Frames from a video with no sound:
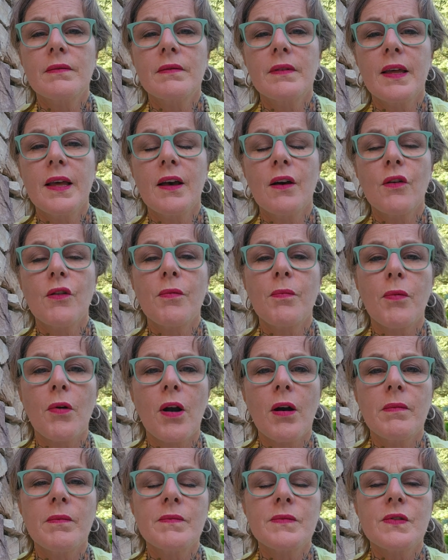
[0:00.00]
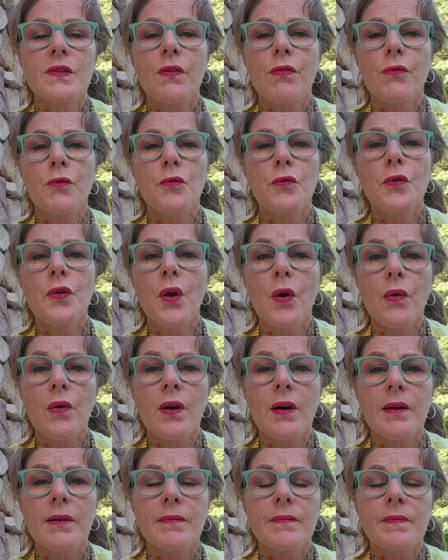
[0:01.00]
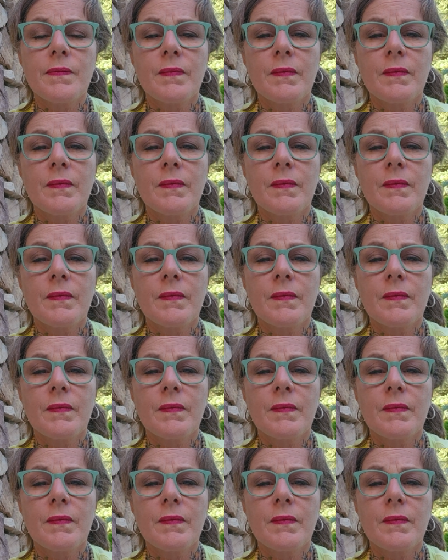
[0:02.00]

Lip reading: the health problems through yoga.